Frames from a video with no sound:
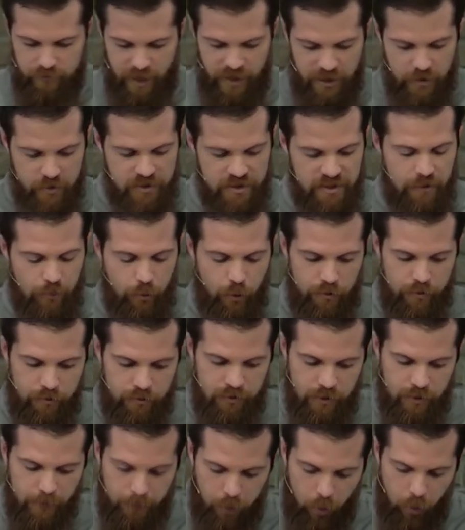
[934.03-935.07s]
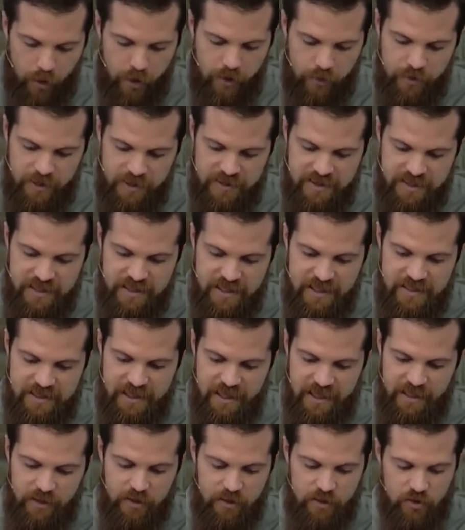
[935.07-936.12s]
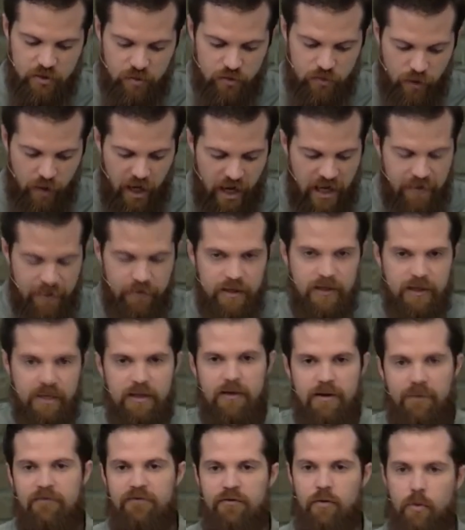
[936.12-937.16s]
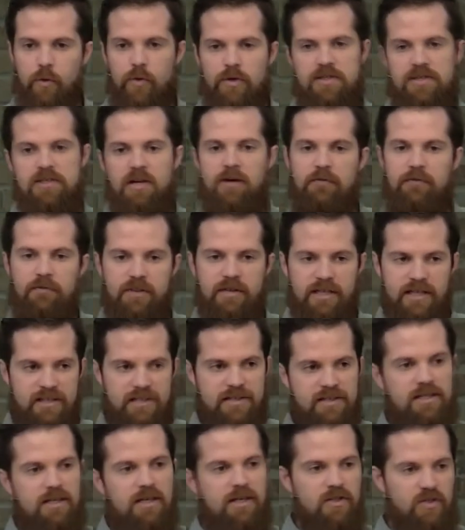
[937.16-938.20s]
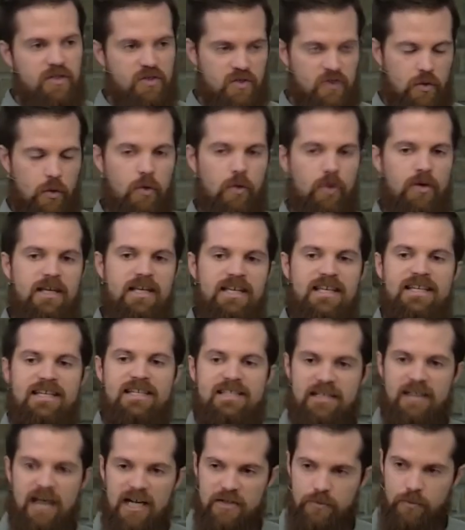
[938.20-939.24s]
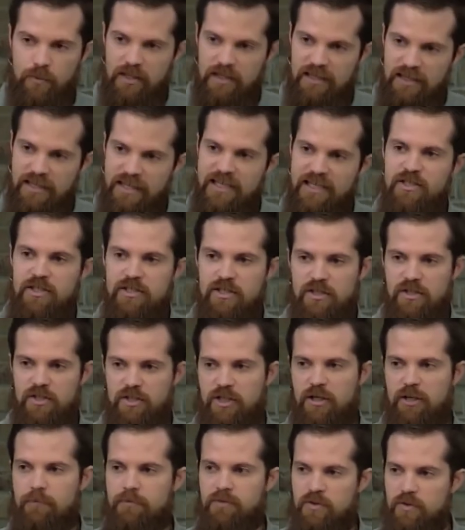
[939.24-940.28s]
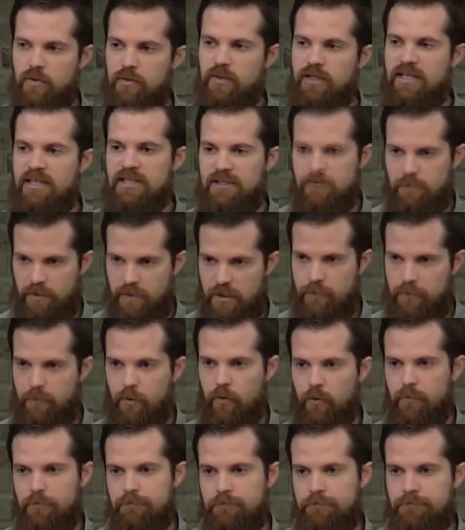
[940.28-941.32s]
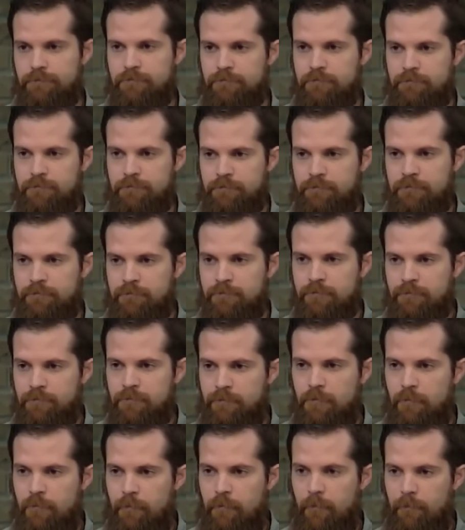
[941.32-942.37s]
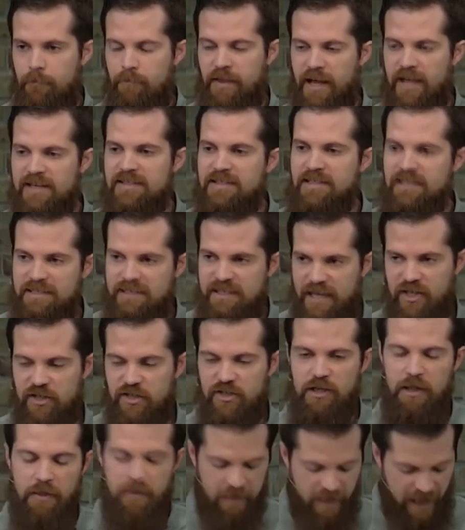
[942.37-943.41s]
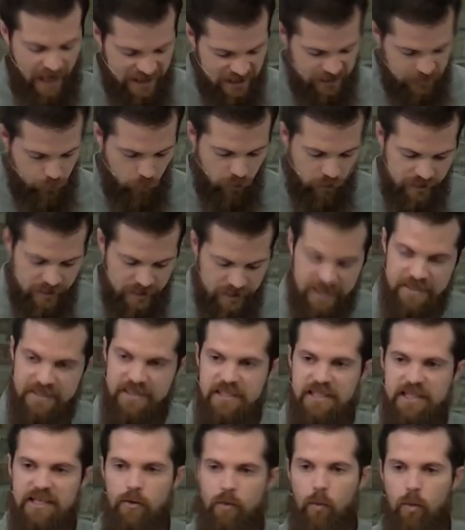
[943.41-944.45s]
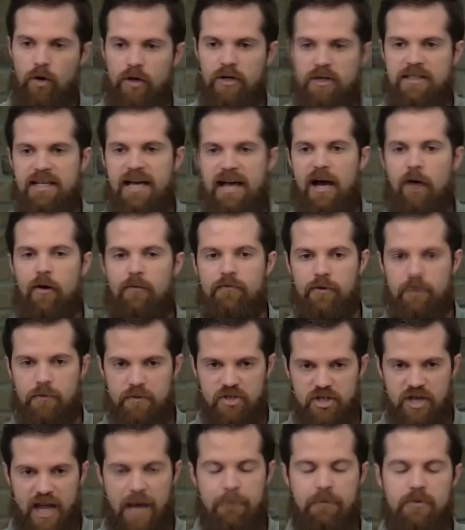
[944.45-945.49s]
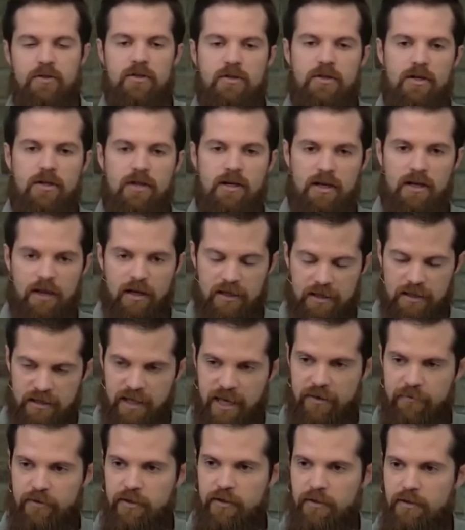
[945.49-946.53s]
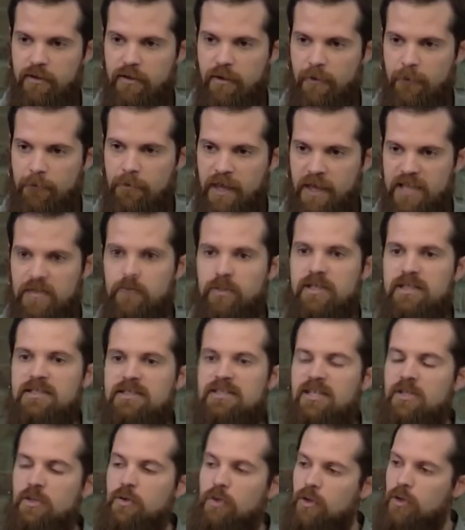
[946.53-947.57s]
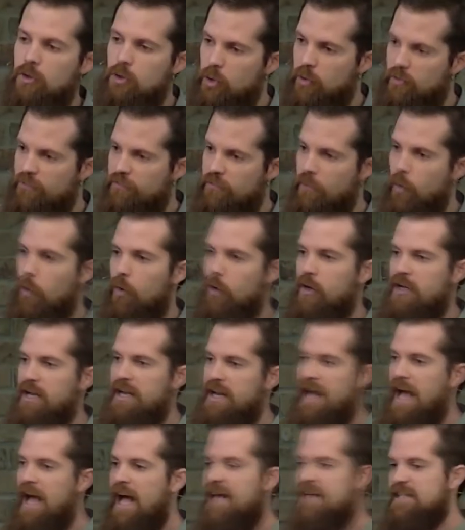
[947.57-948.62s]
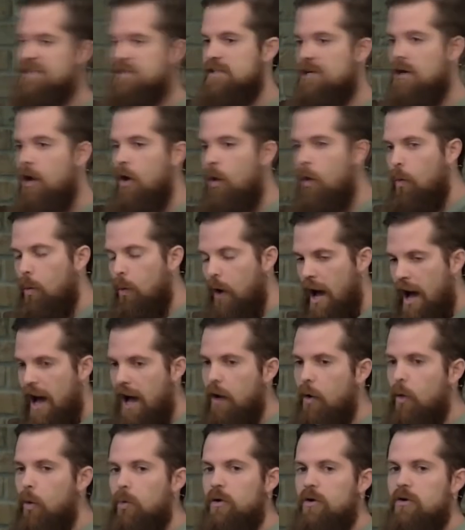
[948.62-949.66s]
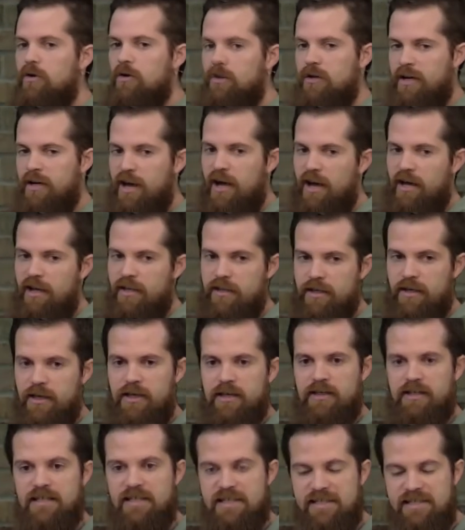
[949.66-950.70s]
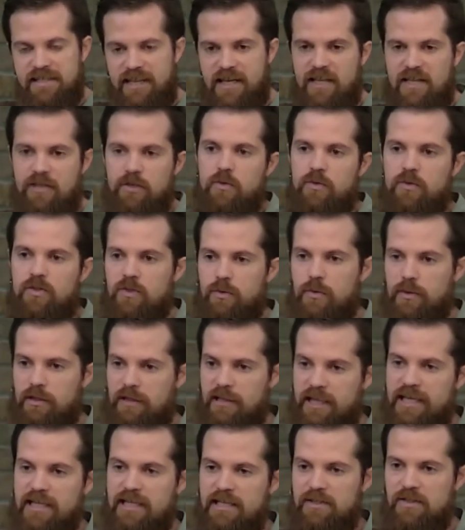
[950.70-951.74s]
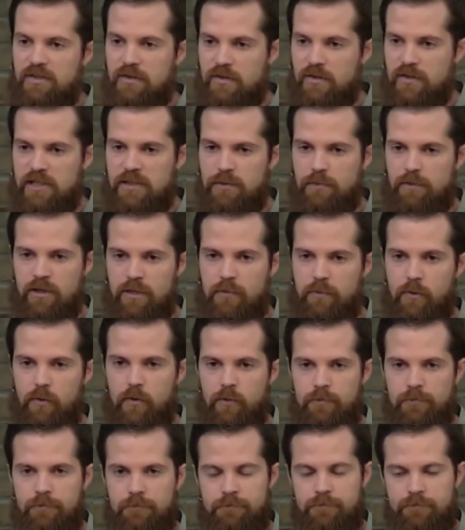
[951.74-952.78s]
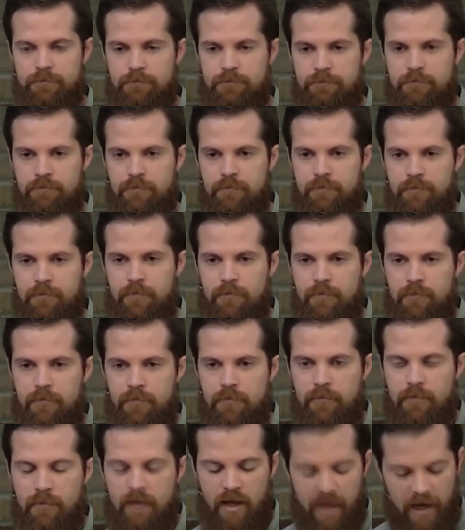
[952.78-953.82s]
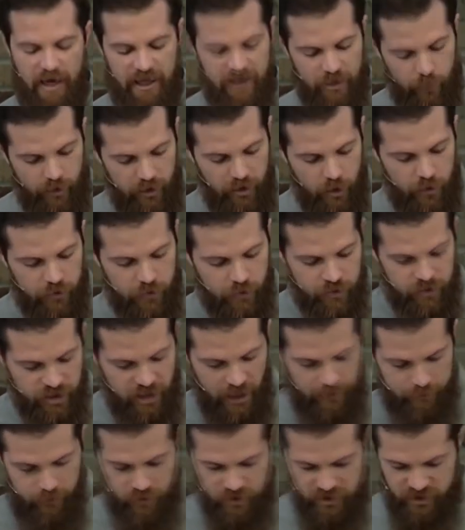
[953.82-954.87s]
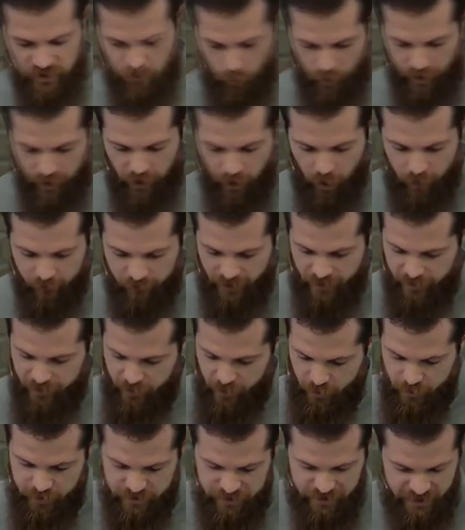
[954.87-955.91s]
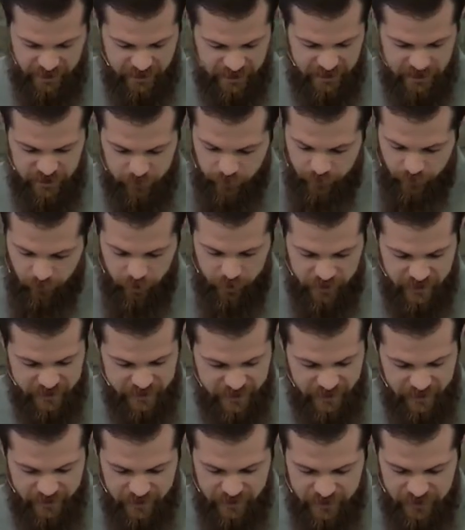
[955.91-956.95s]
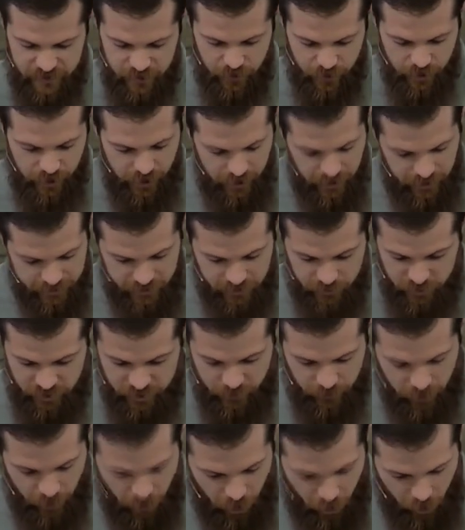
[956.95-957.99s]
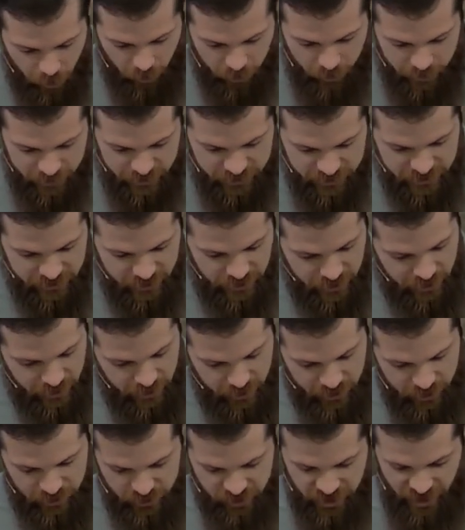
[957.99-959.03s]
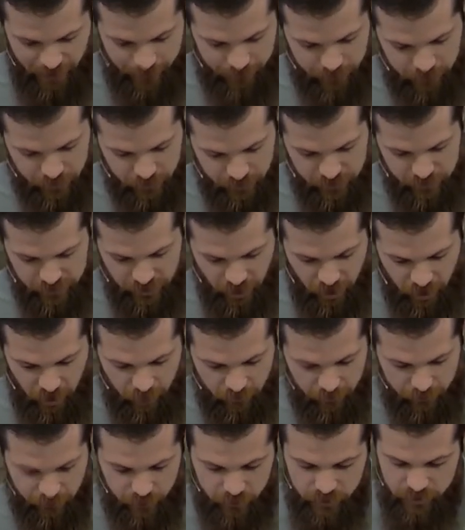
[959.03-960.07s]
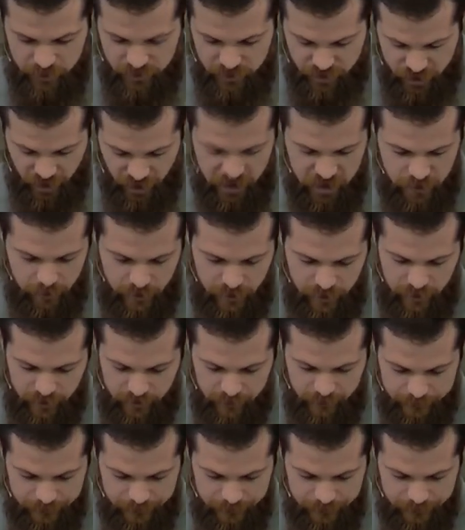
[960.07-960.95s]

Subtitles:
And you see, what the point we see is that the driving force of this story is God's relationship to his people. That's the tension. That's what needs to get worked out from chapter 11 as we continue to look forward and ask, how will God continue to relate to these people? And then we go through chapters 12 and 13, and as we've already said, these are some of the hardest chapters of judgment.